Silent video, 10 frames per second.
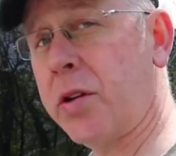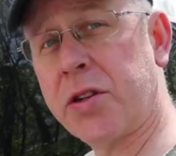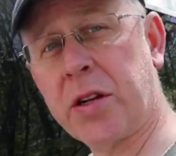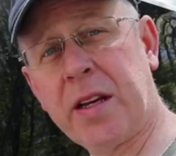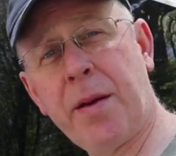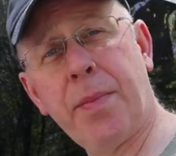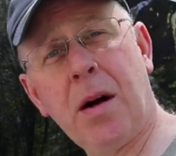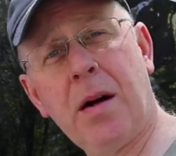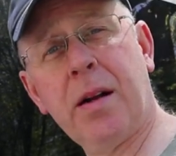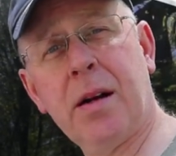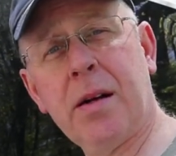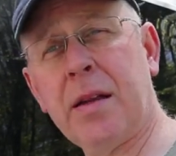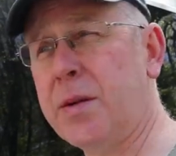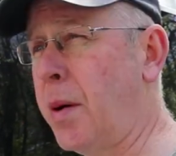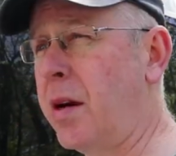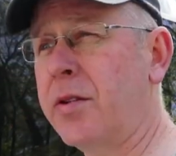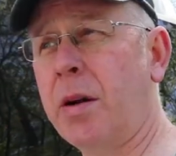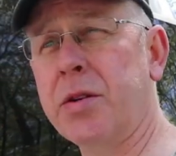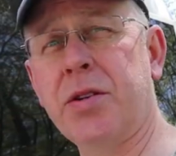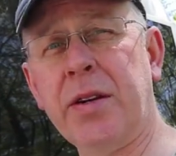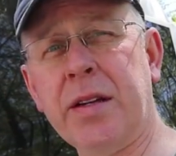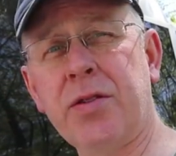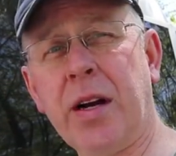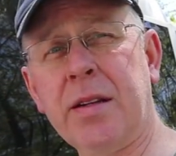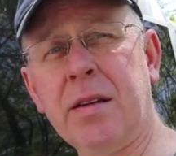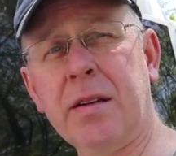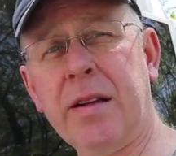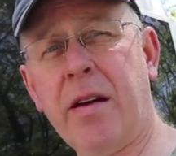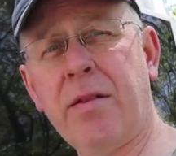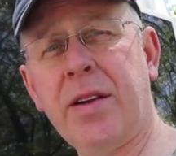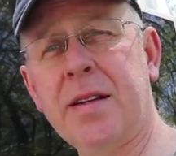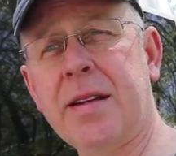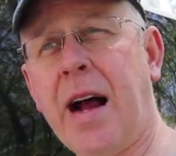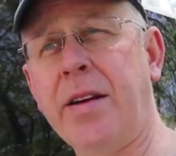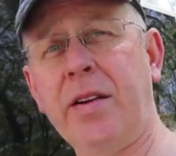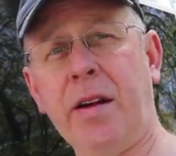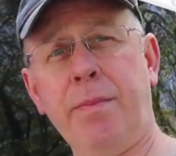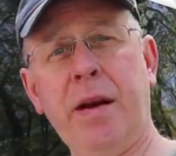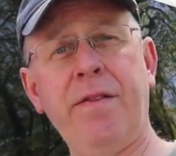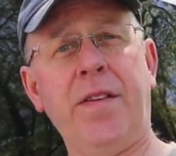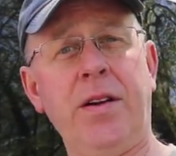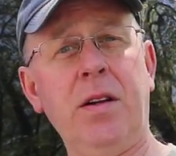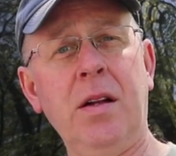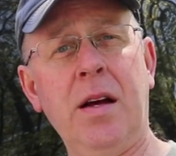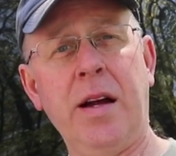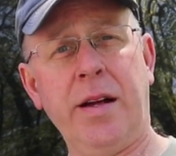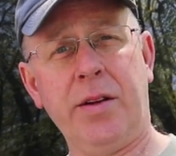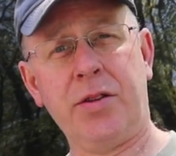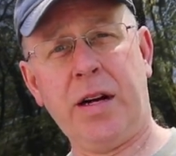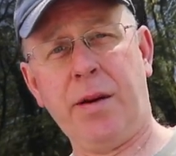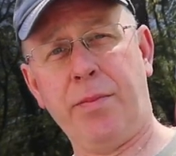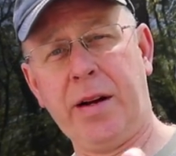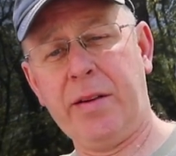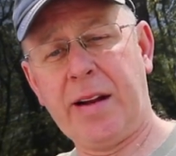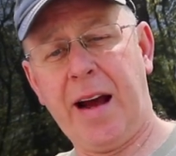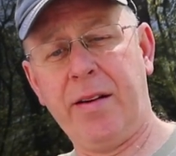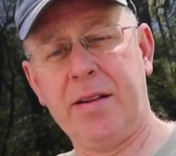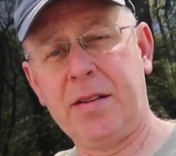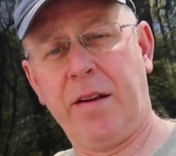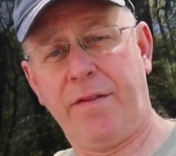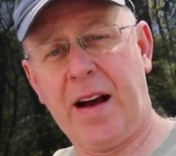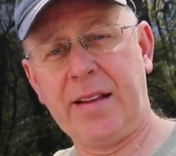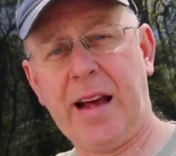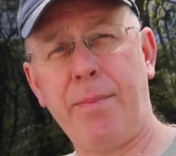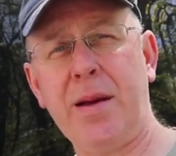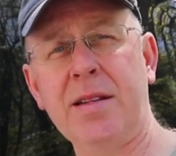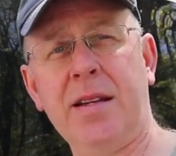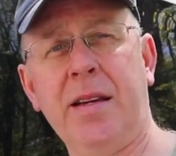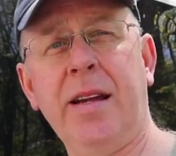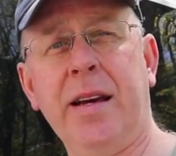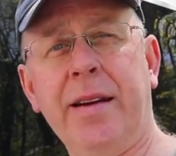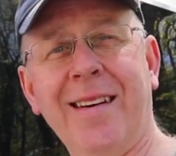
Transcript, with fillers: just going to keep on, uh, that's part of troubleshooting, is trying to narrow things down. You get a big funnel, and you're trying to bring it down until you find that piece that you need.